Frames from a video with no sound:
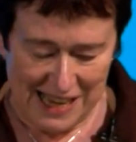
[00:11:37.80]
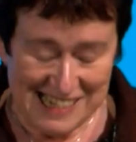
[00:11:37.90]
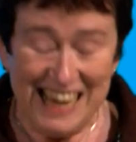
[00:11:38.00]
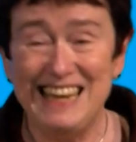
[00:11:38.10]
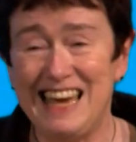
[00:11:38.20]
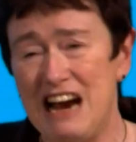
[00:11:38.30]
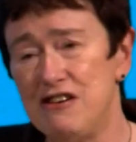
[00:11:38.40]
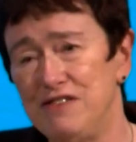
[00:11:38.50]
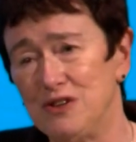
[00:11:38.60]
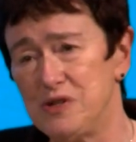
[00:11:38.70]
Take
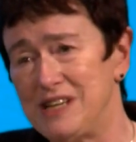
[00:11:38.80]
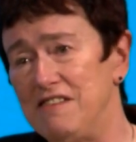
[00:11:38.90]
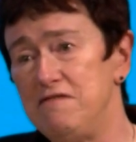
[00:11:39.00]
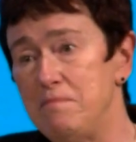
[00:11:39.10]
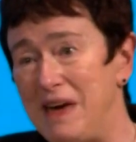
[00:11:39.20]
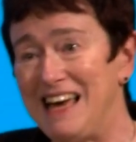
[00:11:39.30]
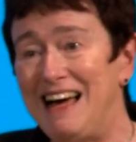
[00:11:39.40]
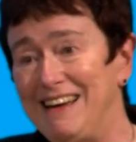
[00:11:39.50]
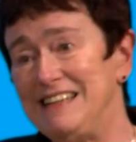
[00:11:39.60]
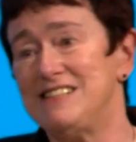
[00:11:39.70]
care of yourself and be
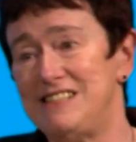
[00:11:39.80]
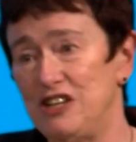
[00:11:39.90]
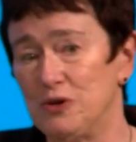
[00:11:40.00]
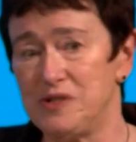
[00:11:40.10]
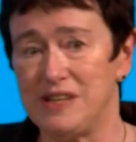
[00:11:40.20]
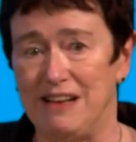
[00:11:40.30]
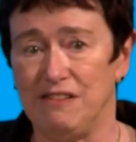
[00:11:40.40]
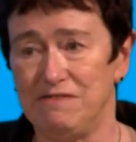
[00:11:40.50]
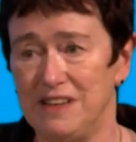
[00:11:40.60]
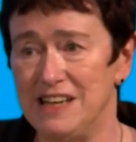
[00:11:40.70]
kind to
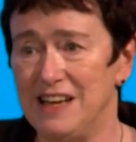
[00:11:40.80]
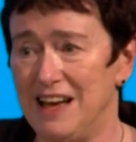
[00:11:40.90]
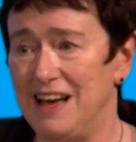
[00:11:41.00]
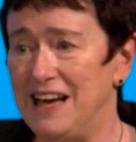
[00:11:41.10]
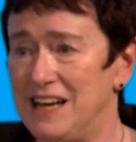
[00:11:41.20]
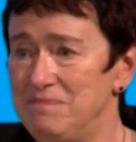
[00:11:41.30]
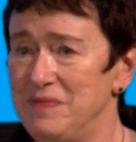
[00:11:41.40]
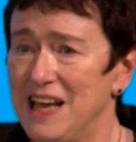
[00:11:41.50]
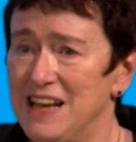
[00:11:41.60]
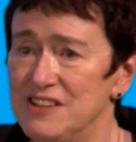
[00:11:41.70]
yourself.
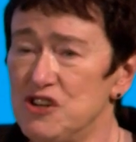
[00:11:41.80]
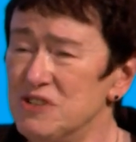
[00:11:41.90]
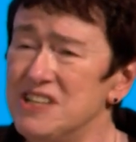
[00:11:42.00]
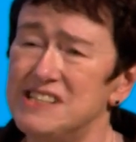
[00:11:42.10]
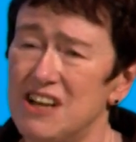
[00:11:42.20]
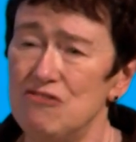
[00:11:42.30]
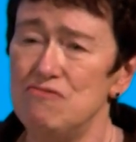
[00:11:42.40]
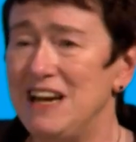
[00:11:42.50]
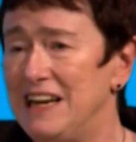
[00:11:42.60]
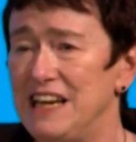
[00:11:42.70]
Doctors are
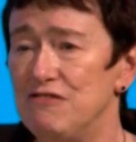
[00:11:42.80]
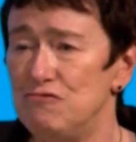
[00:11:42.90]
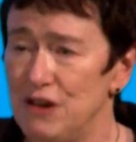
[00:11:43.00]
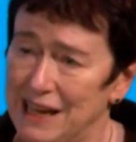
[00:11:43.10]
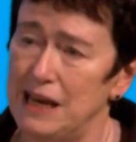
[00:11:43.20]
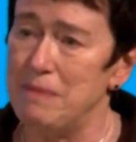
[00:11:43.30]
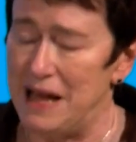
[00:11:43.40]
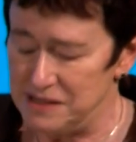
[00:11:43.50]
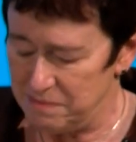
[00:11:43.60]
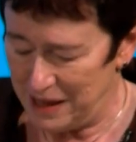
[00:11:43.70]
really, really
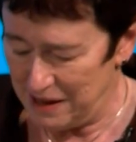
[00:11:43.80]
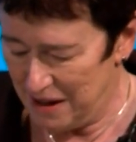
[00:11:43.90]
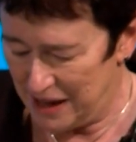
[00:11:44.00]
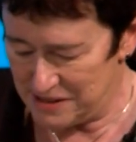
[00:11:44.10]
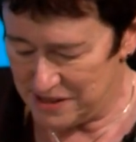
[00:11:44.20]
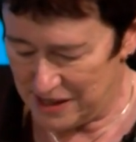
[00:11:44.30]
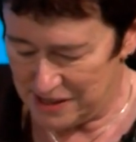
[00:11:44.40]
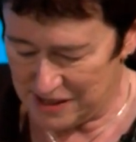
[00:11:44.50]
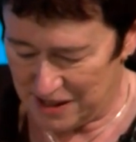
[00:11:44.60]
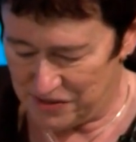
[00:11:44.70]
bad at being kind to
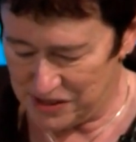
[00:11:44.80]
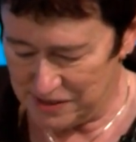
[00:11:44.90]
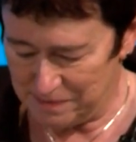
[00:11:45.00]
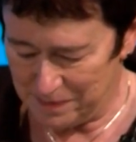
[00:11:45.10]
themselves.